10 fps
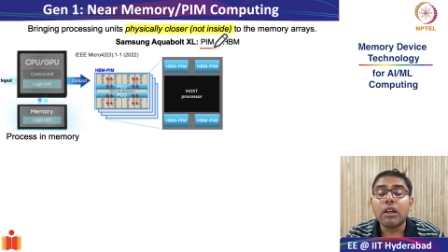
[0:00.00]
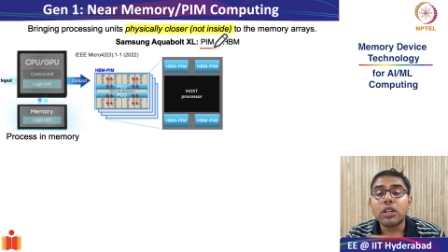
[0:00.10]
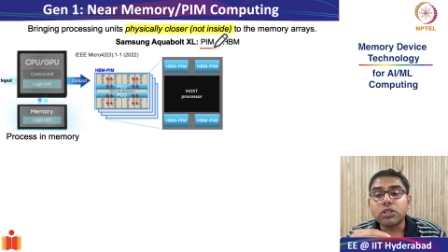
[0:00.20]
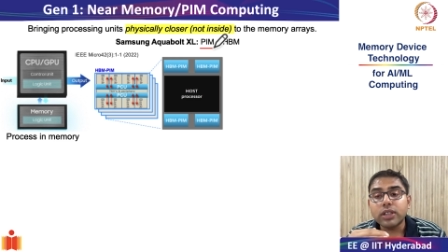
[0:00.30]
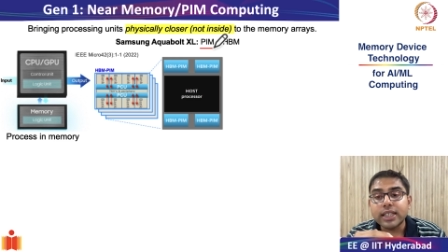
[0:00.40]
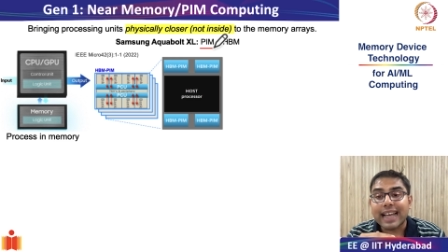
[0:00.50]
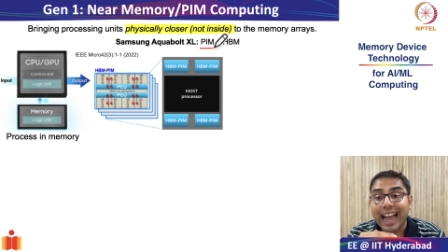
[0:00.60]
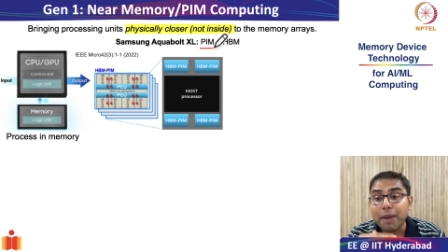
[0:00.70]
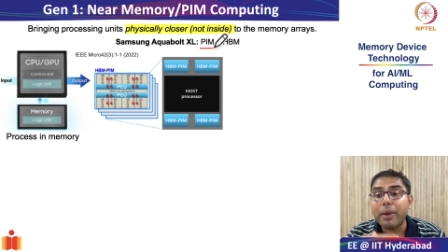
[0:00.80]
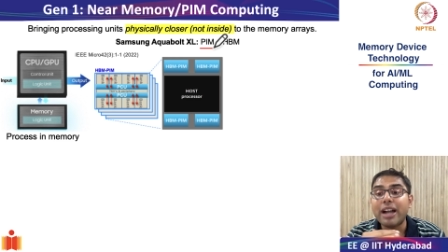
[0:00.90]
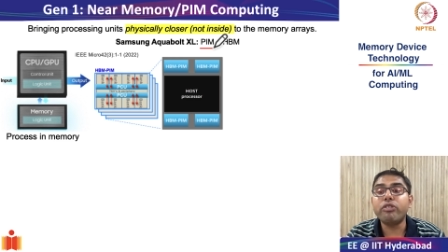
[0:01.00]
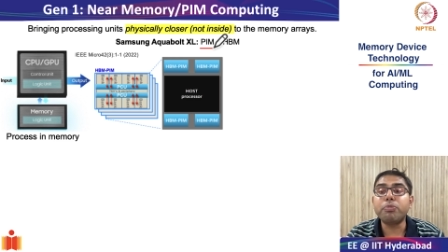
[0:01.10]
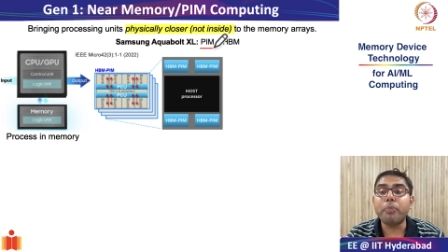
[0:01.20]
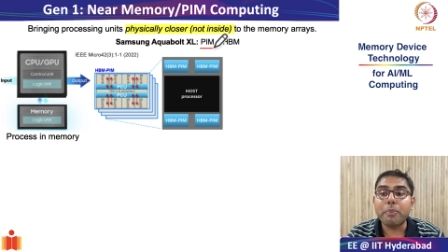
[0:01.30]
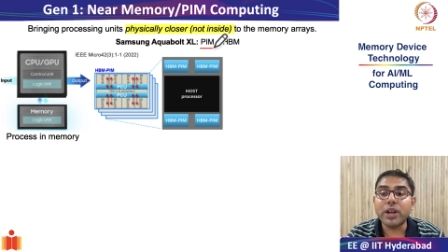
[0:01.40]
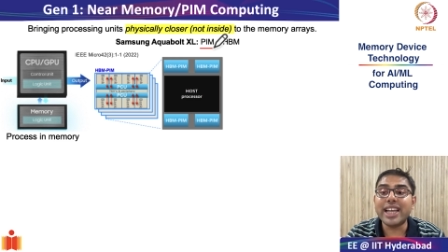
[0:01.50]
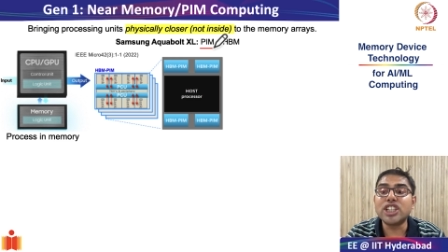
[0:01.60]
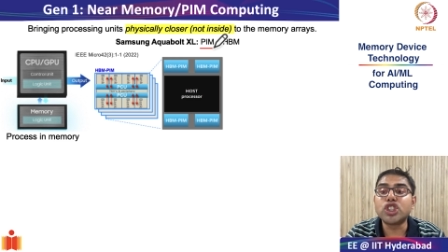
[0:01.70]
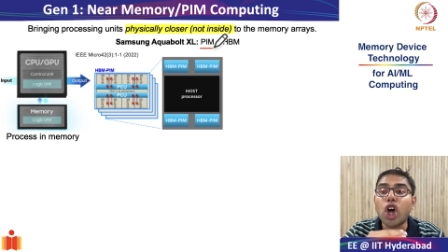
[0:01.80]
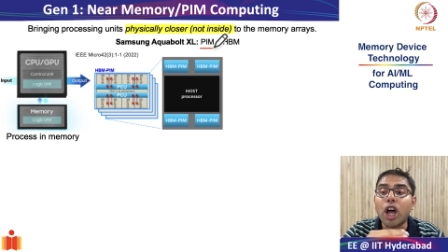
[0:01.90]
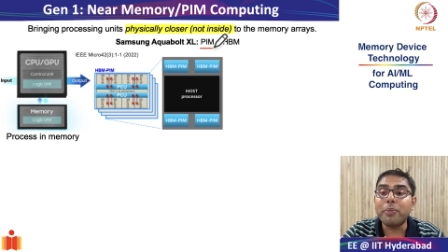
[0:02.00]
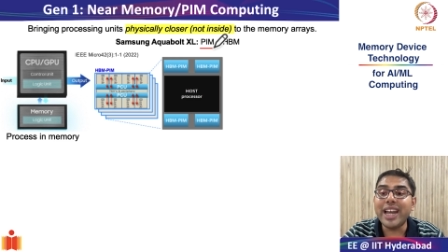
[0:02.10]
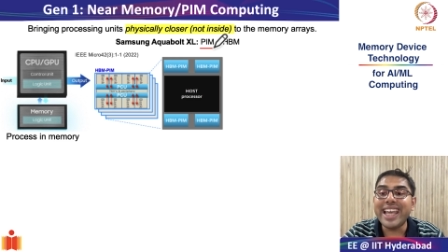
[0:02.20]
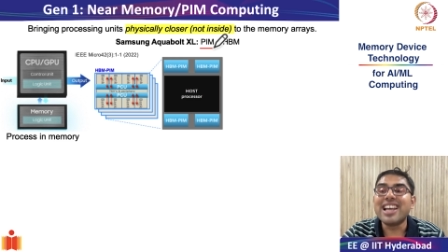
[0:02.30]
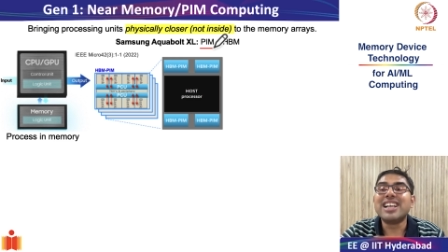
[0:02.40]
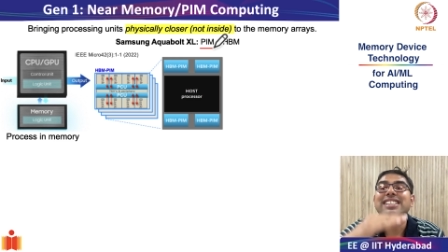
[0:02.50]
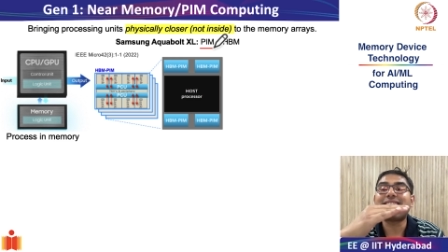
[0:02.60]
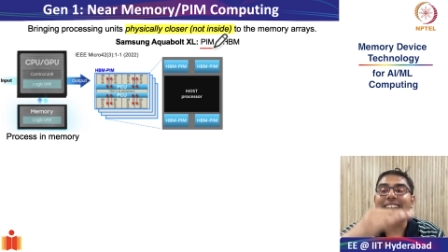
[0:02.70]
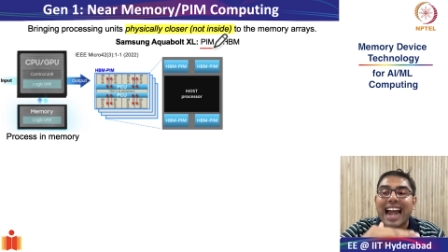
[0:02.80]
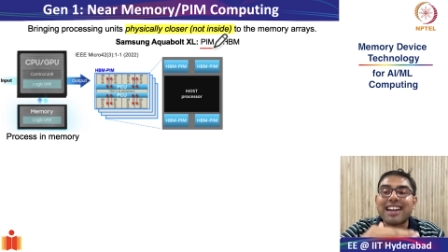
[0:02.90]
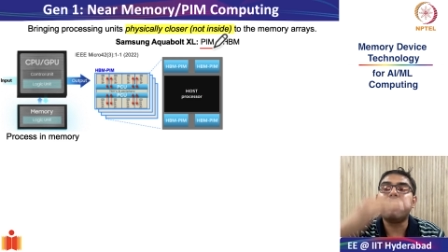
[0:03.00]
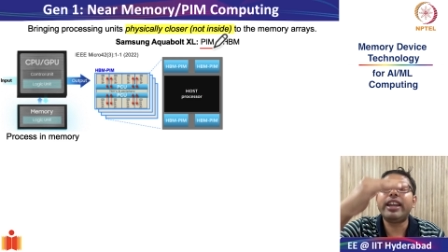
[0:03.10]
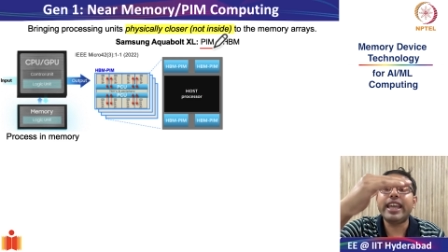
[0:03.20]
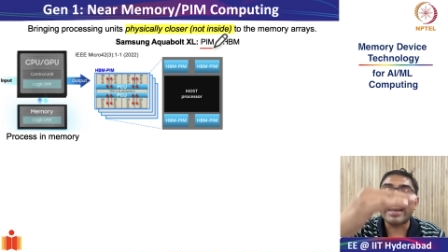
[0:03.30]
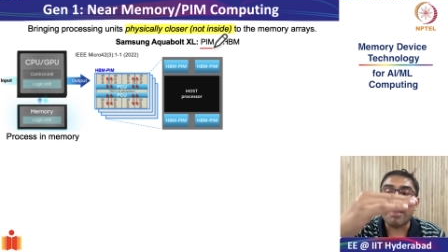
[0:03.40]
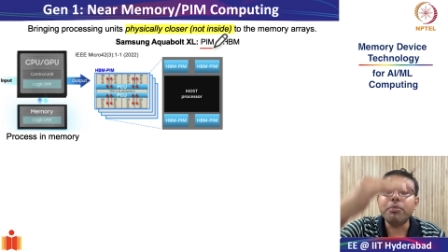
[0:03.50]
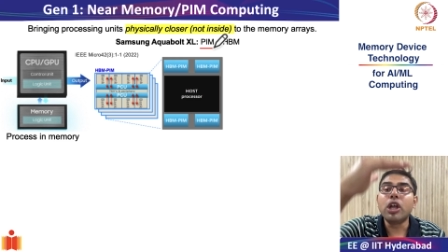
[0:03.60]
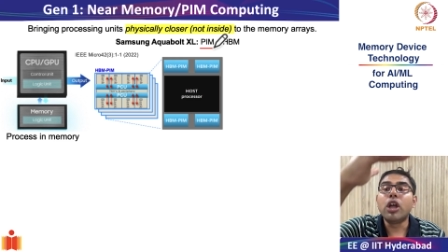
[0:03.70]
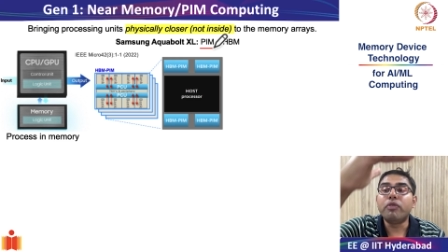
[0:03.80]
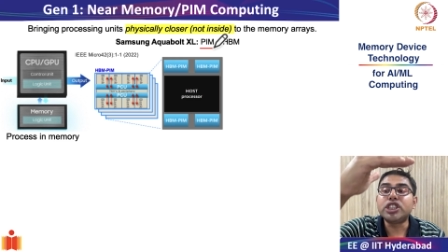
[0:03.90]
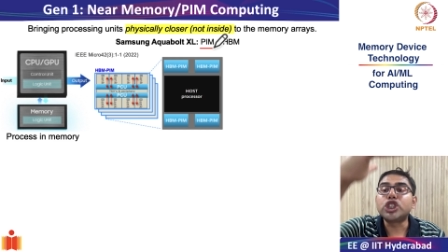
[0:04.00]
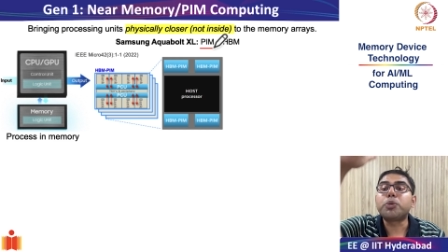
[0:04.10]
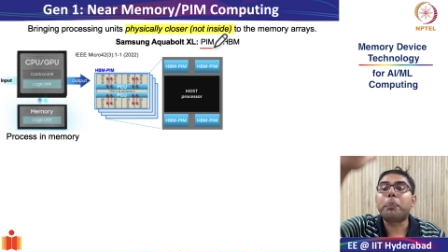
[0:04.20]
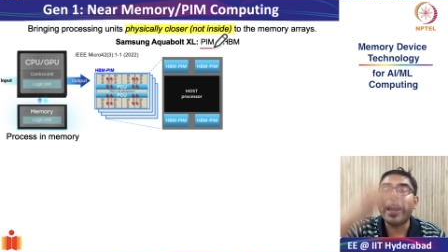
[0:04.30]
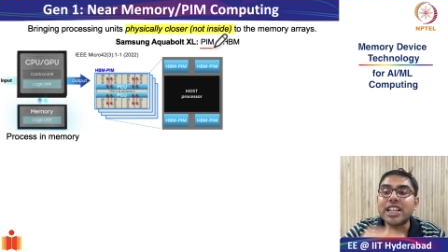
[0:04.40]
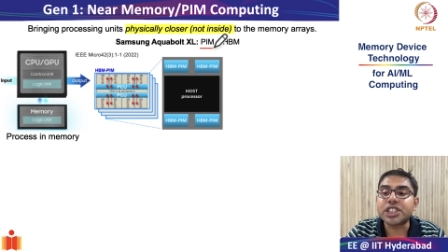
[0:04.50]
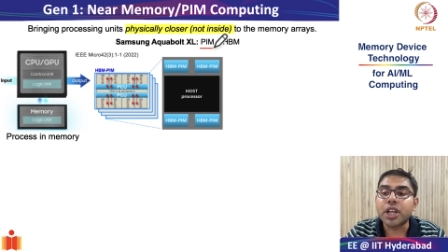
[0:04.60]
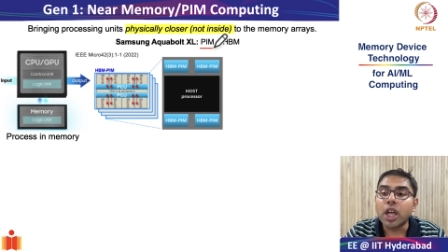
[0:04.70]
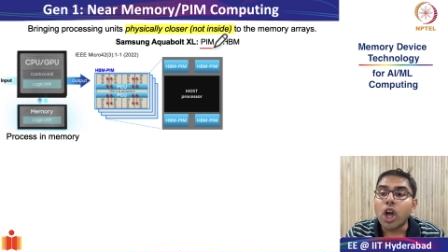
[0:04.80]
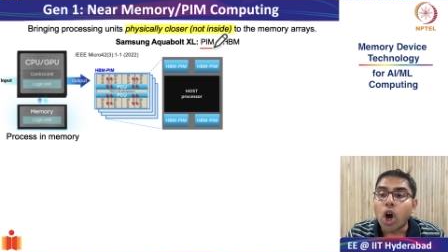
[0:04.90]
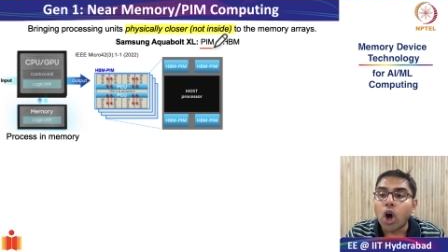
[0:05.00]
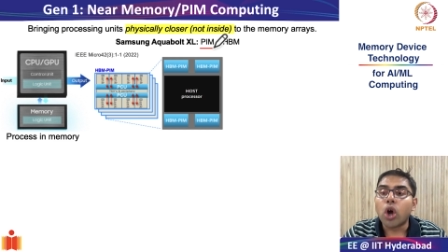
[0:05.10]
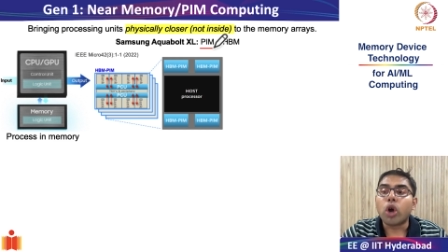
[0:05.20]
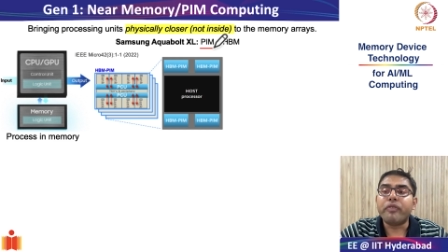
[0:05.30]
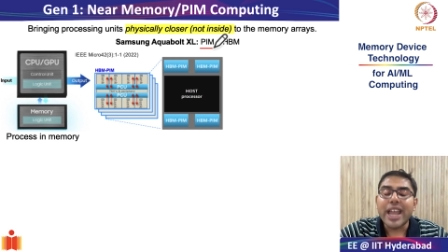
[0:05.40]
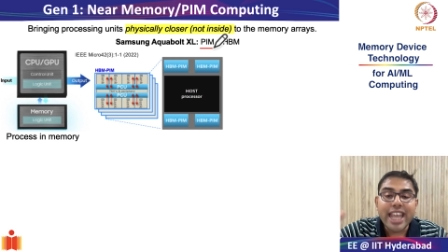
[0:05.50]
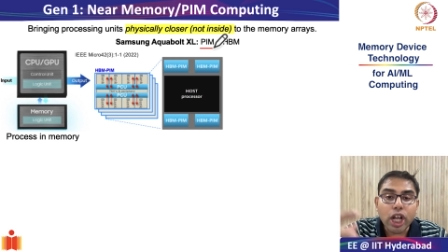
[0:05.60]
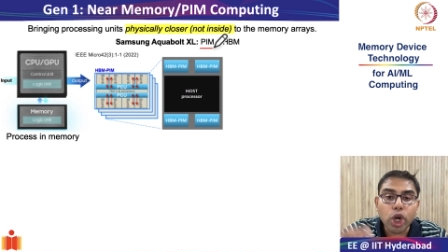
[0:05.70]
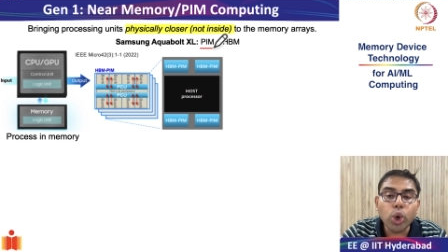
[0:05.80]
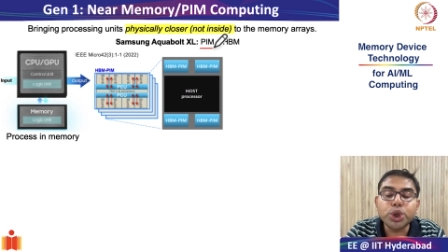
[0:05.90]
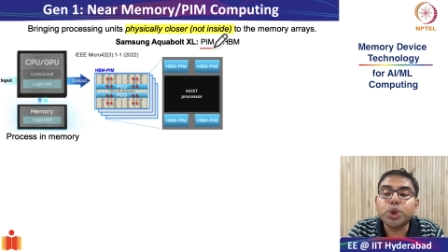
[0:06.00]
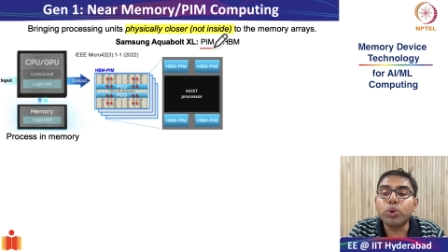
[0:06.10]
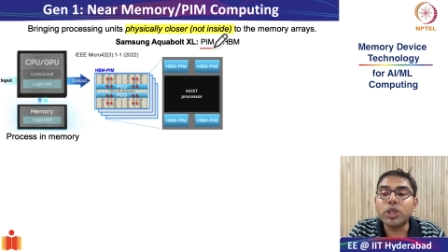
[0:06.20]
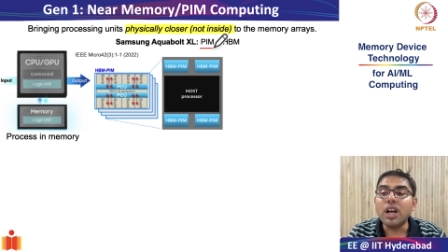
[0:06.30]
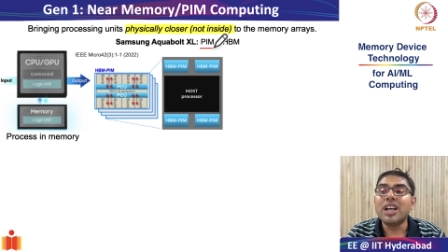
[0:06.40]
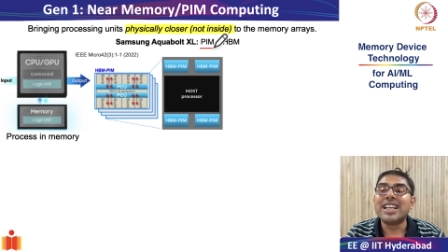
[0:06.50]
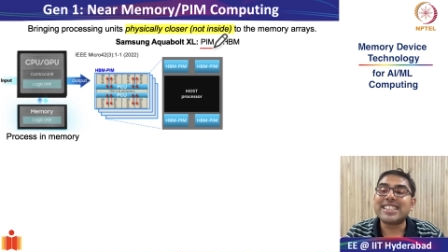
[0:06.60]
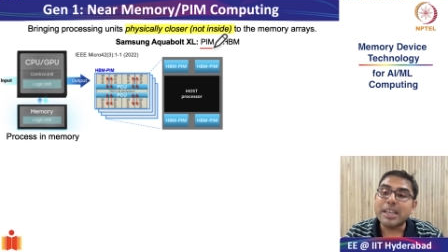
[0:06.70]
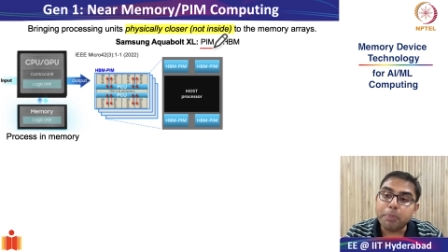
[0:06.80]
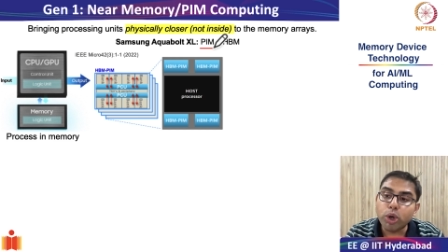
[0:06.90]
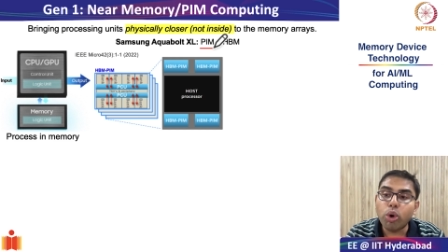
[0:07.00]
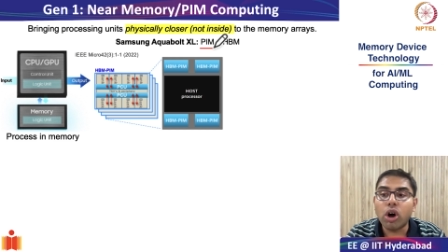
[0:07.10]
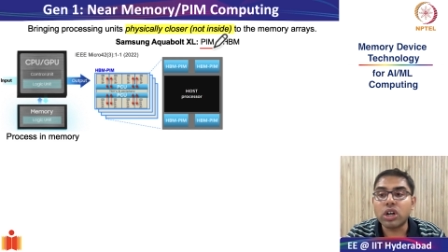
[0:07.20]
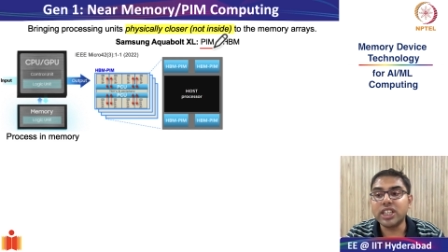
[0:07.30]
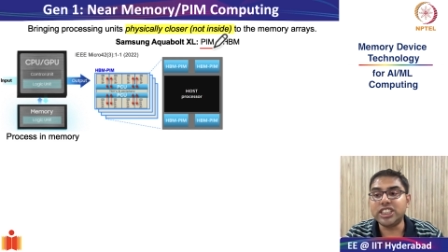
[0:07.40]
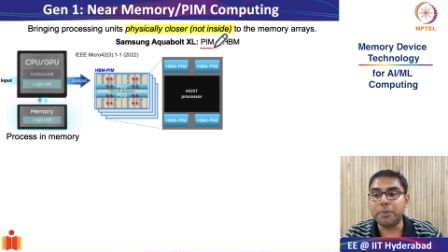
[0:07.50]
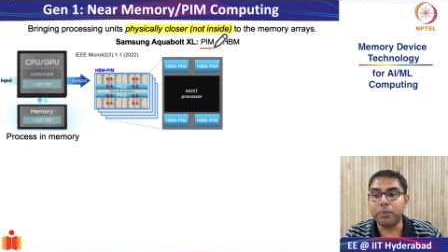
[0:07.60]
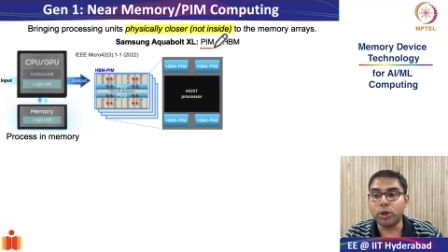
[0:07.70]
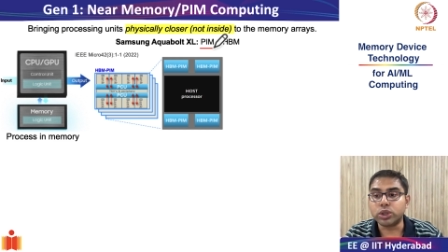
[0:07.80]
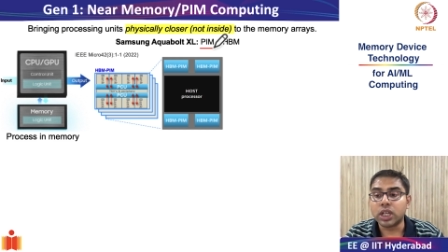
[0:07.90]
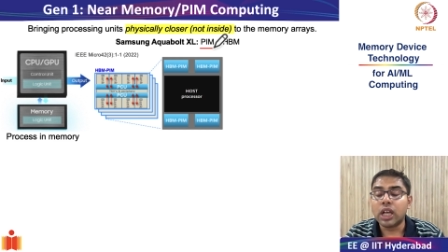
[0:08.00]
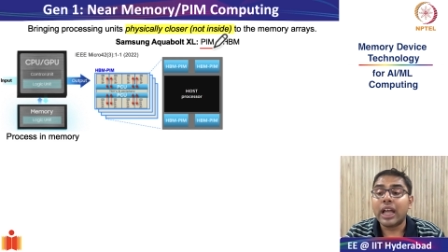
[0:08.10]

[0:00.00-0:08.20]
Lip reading: So this high bandwidth memory is normally stacked DRAM, which is placed very close to the CPU or the GPUs.